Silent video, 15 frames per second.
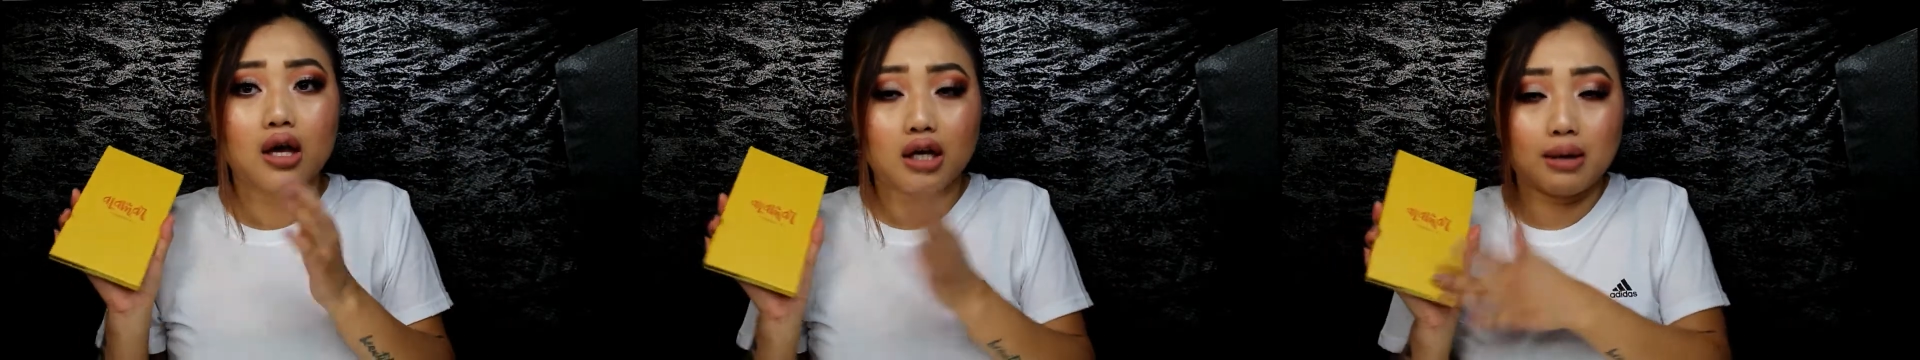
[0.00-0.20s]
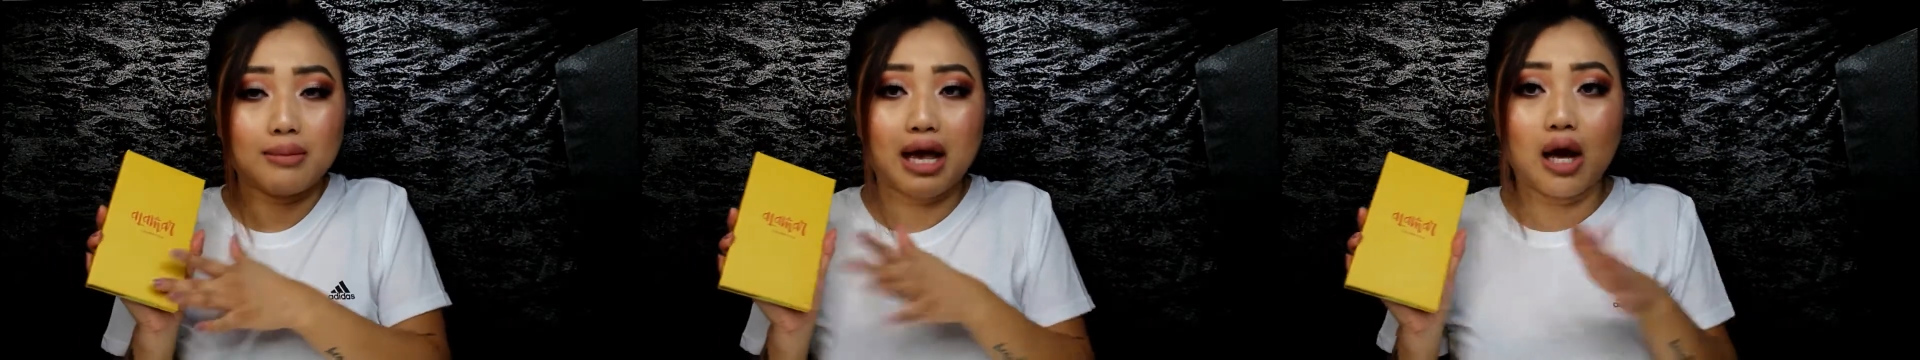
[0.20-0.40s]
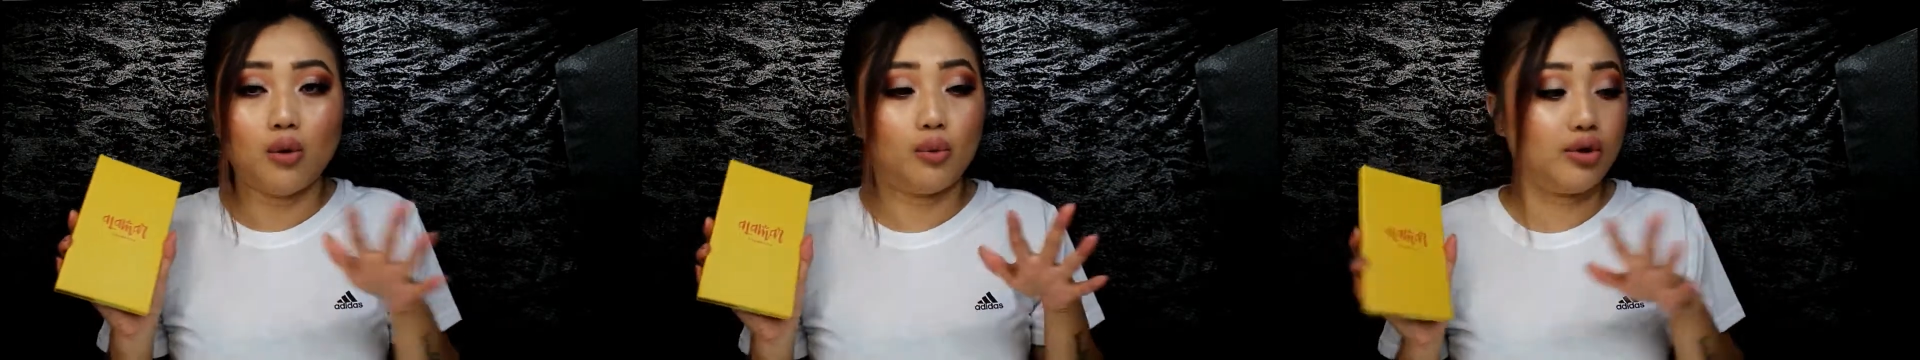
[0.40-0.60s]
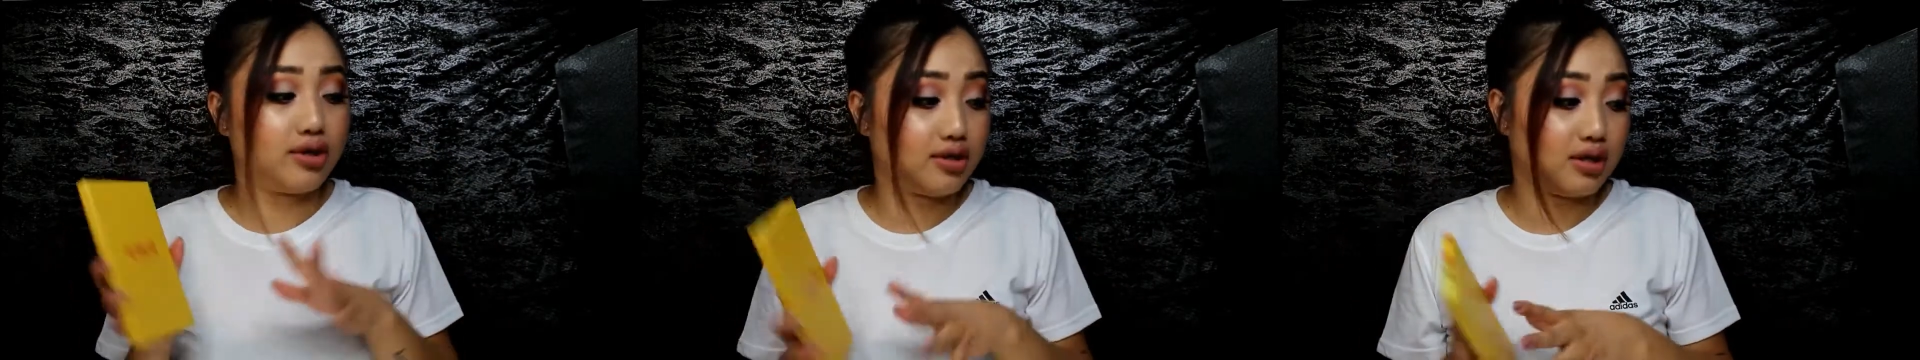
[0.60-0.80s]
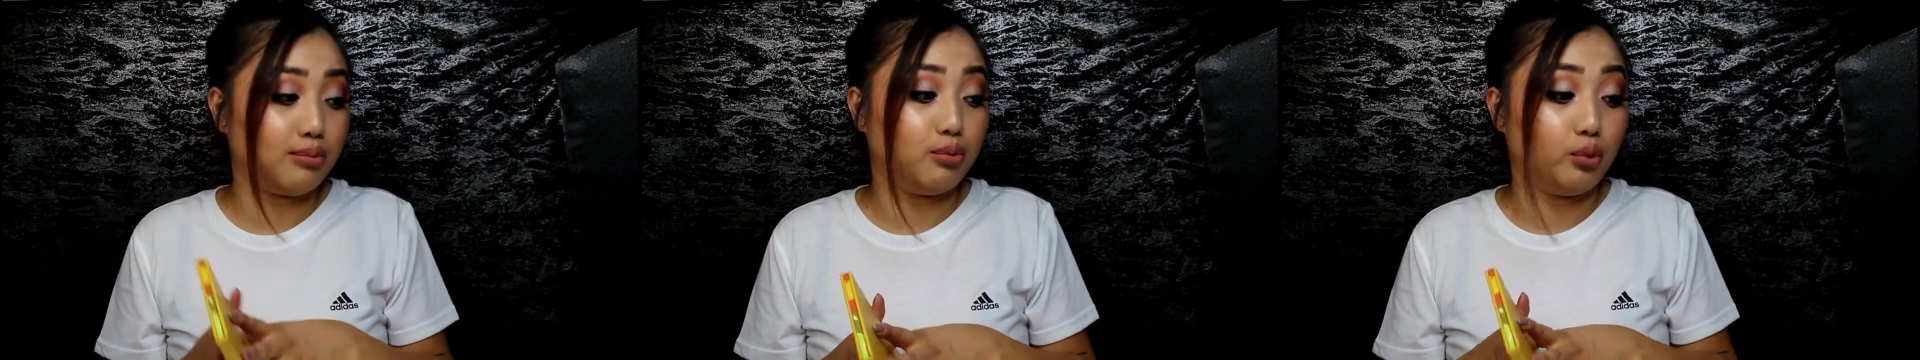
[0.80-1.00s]
coming out
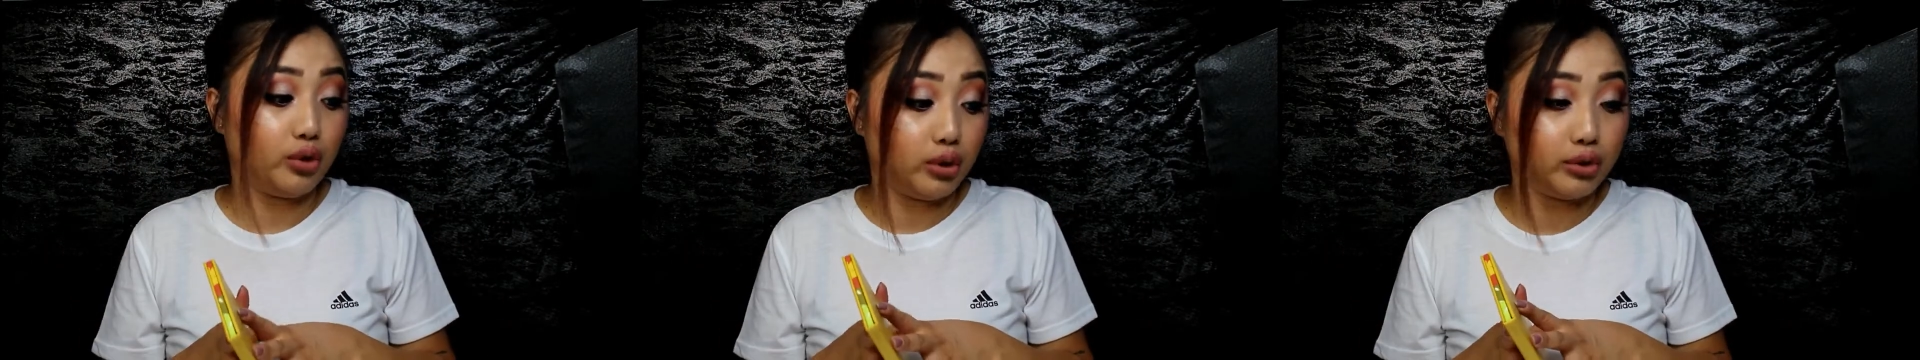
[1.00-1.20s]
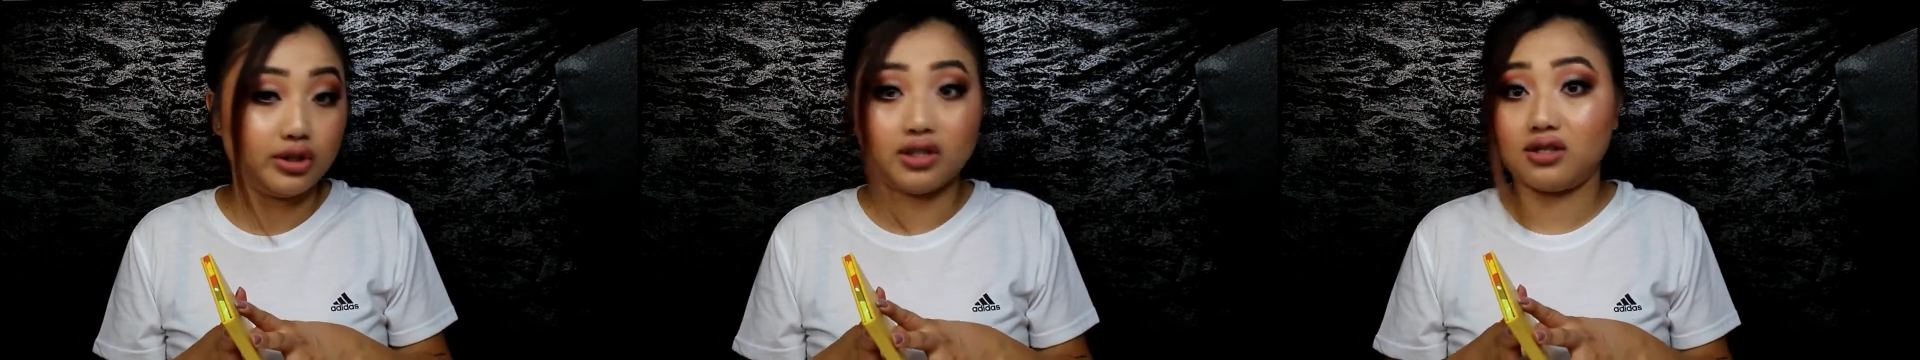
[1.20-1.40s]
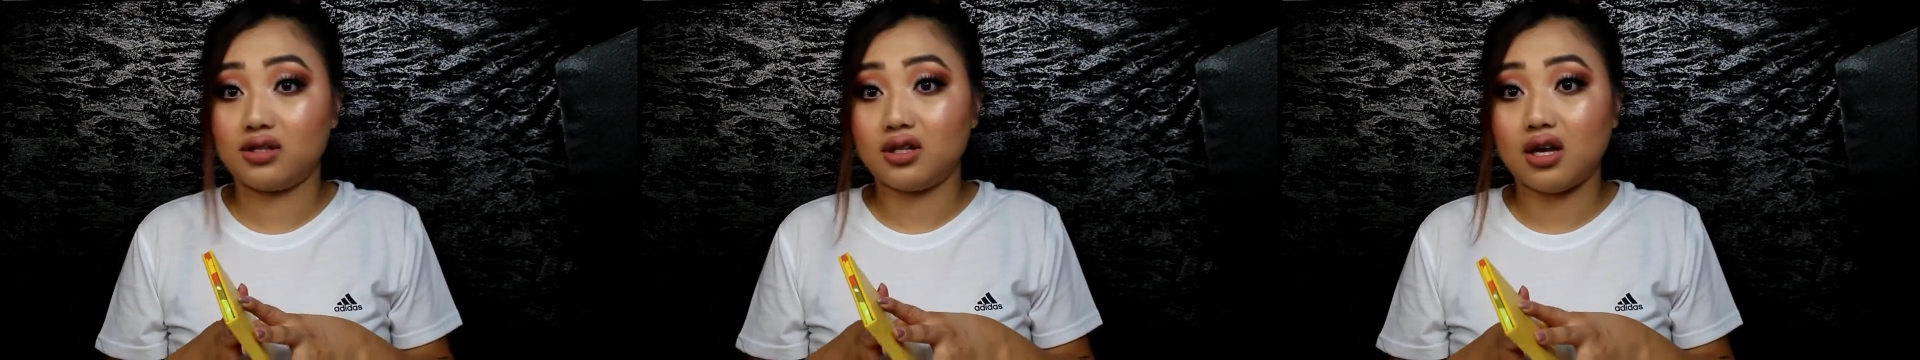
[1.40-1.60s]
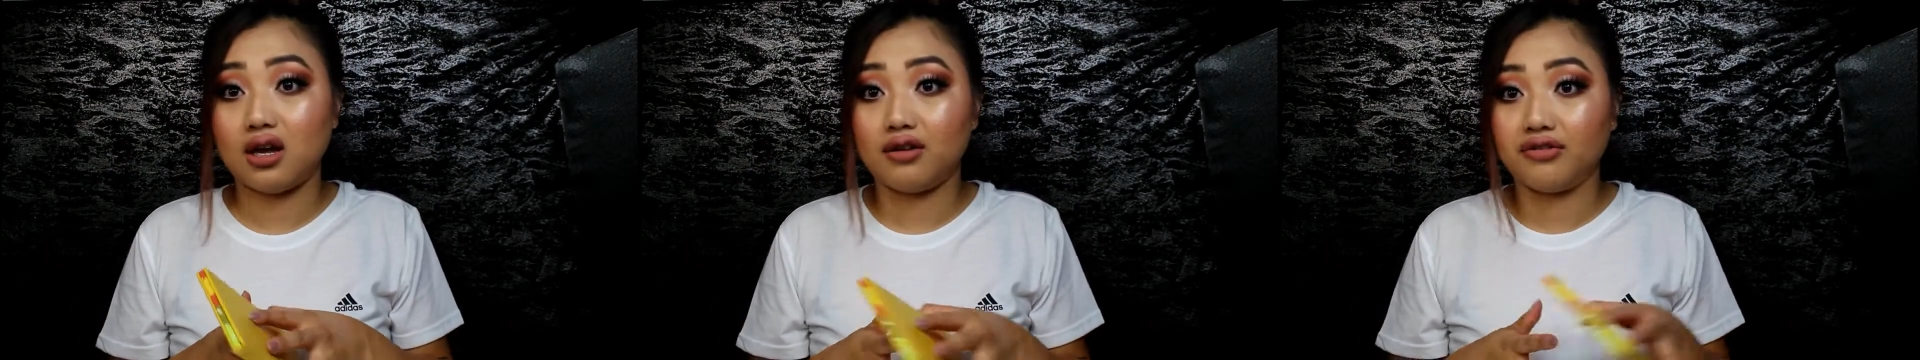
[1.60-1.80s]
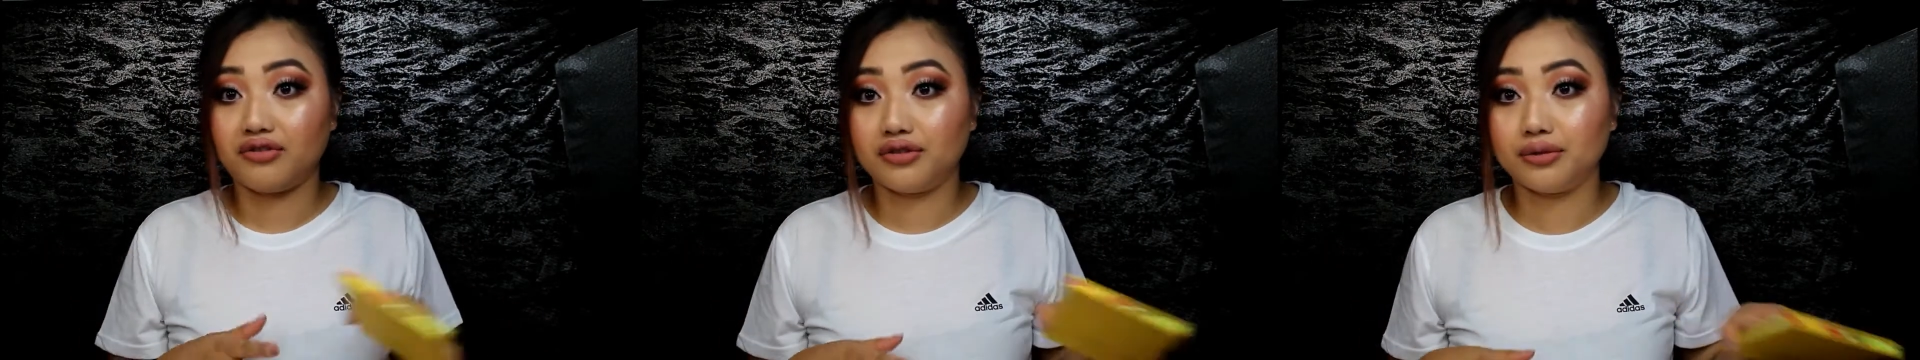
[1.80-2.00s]
with some real good
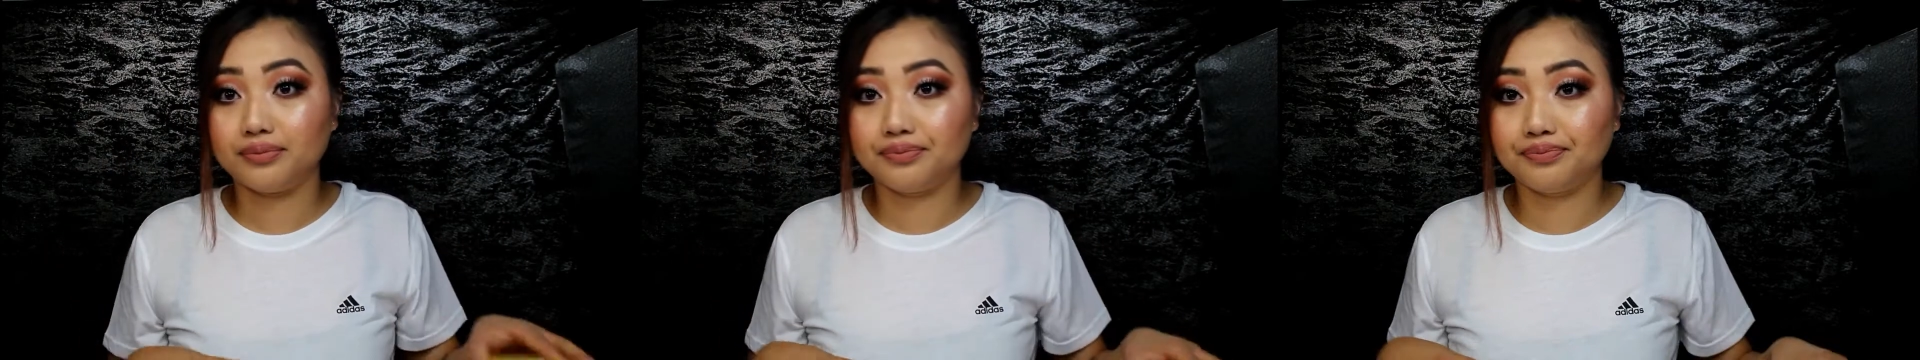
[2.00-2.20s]
stuff.